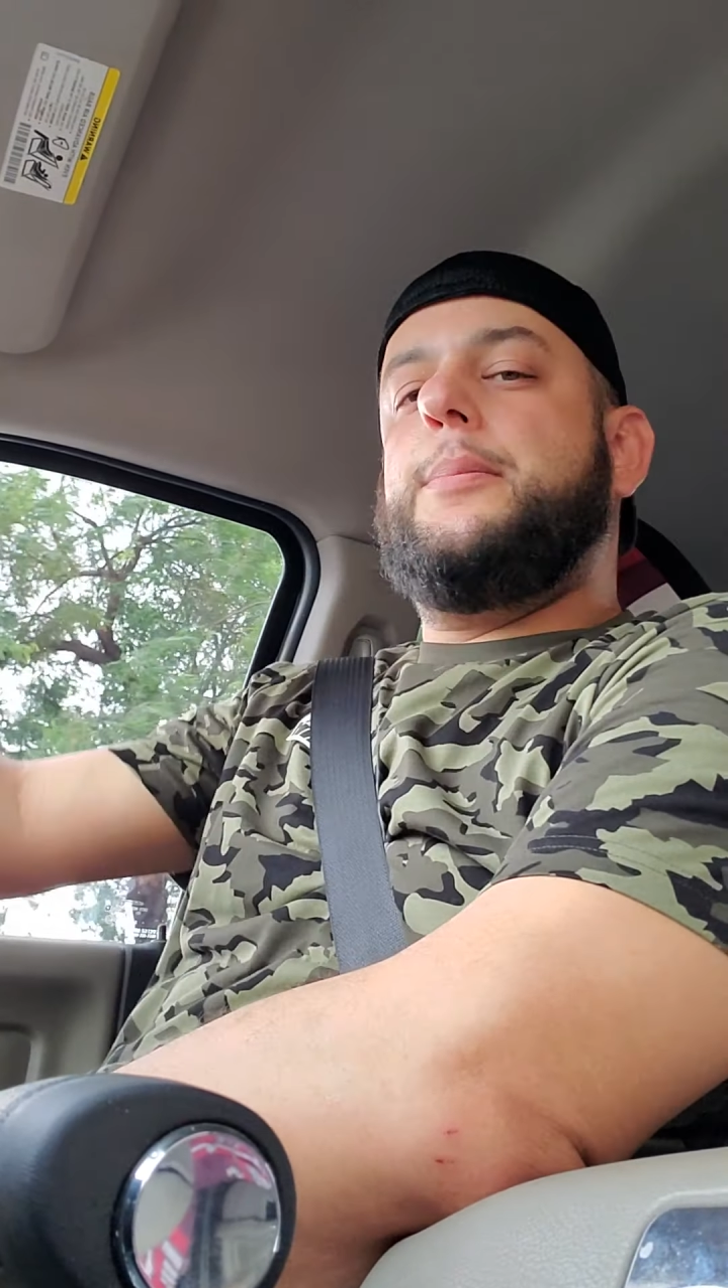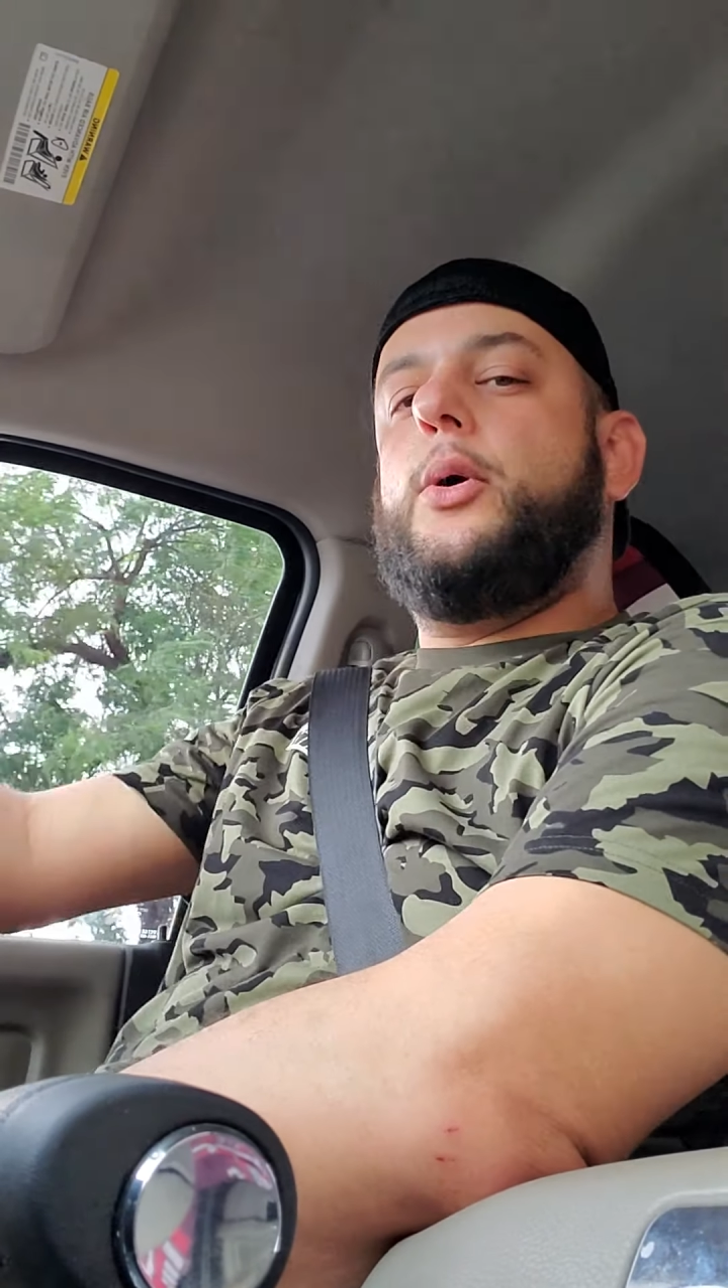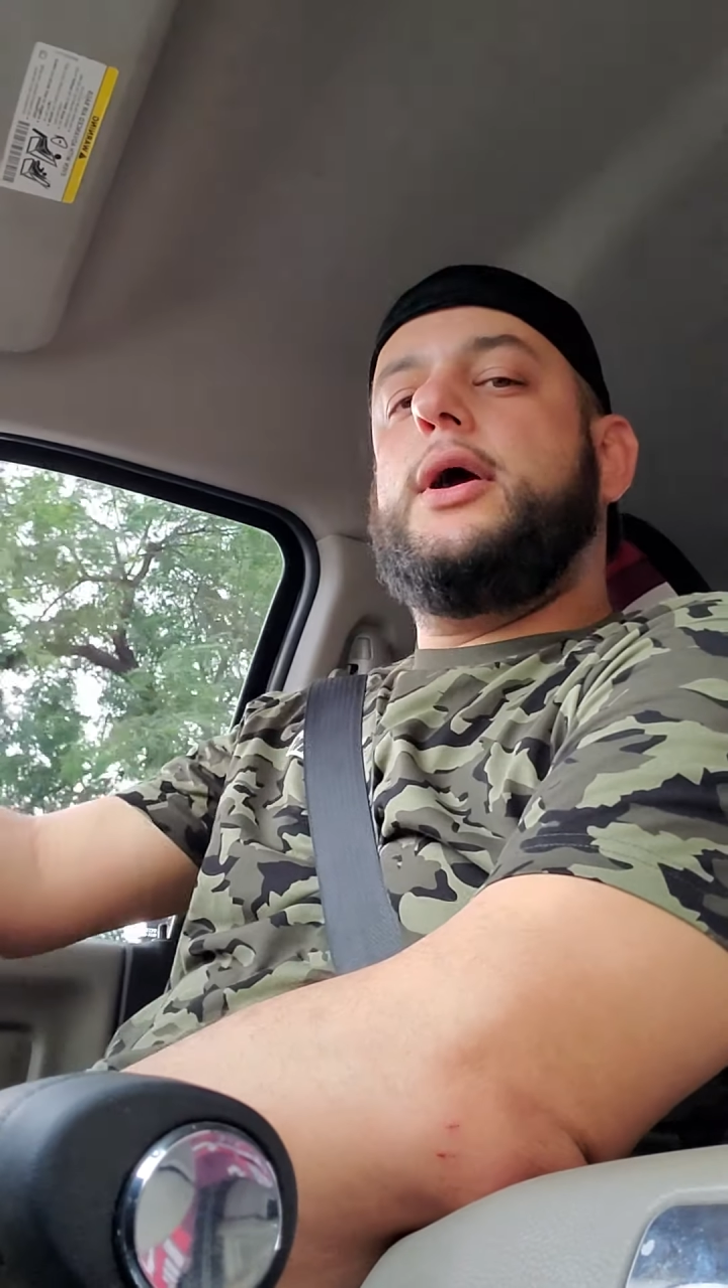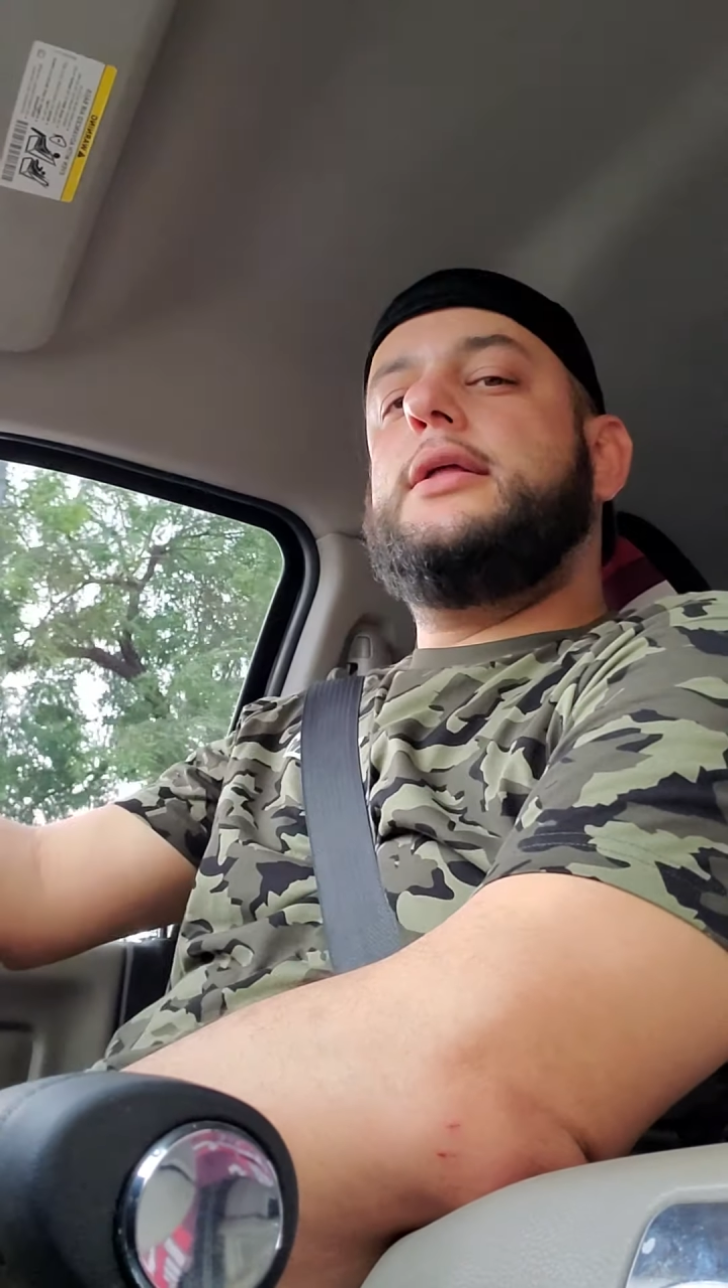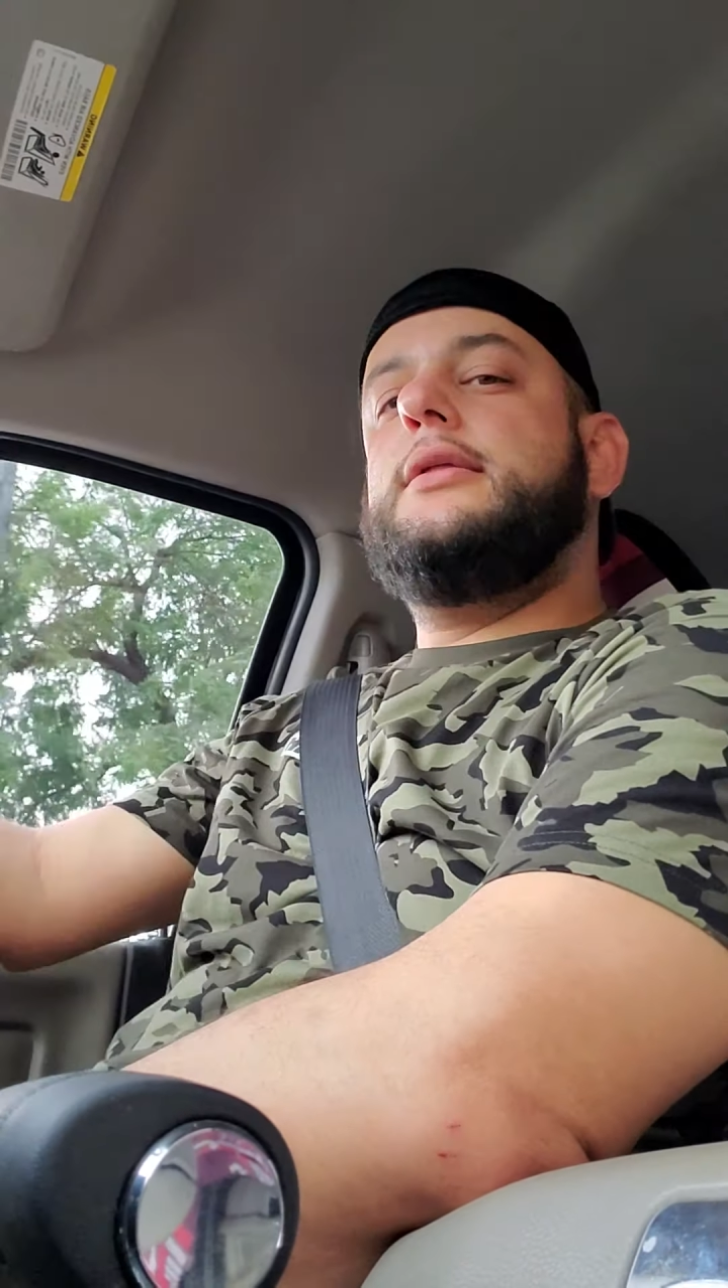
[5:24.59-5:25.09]

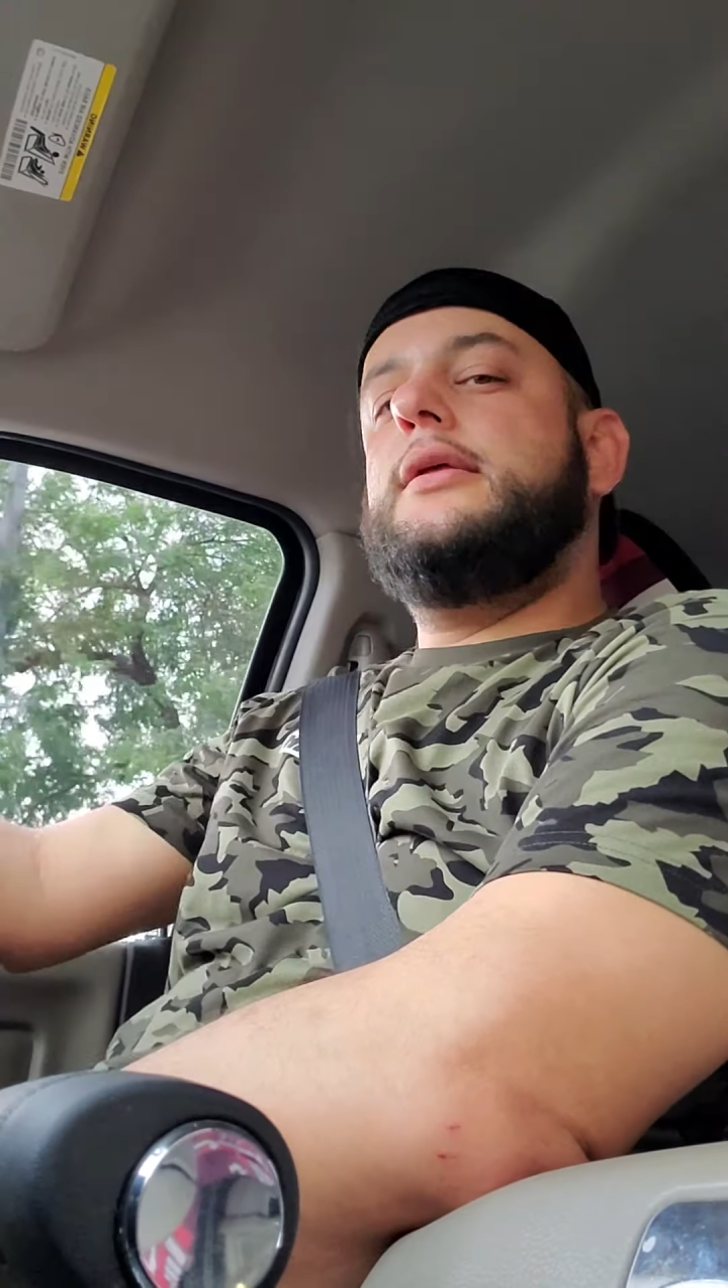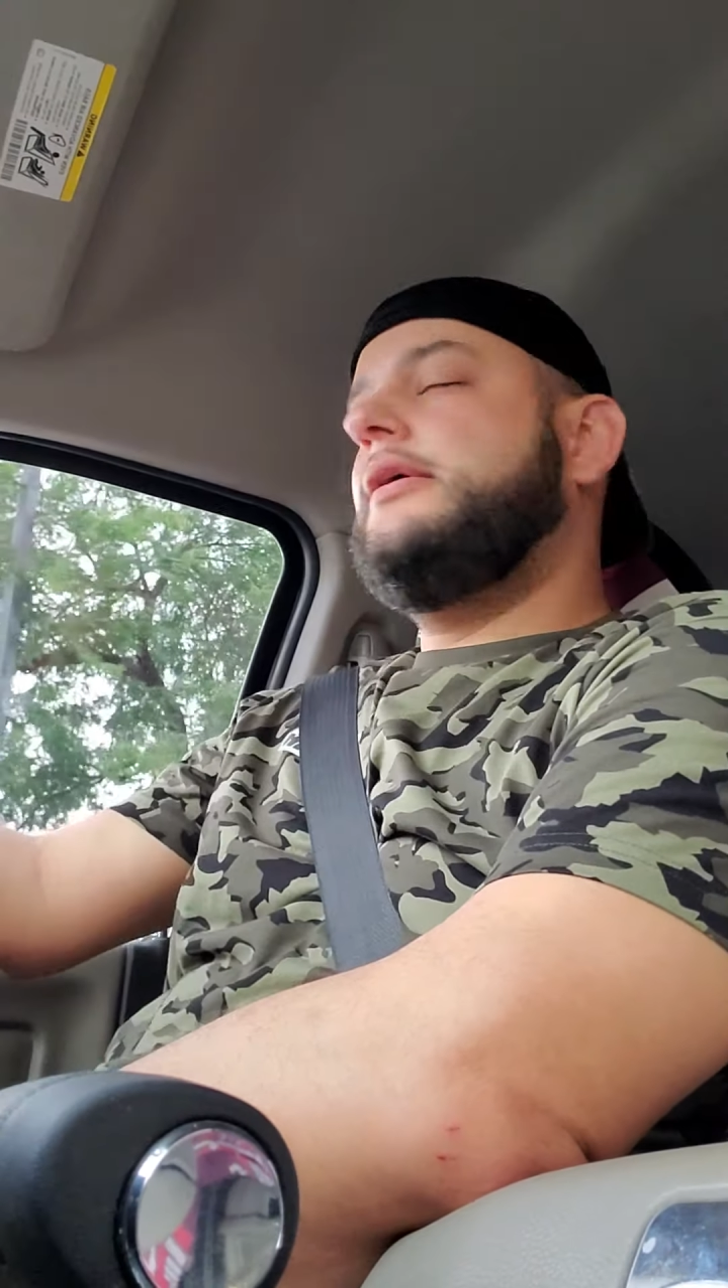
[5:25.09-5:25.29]
point?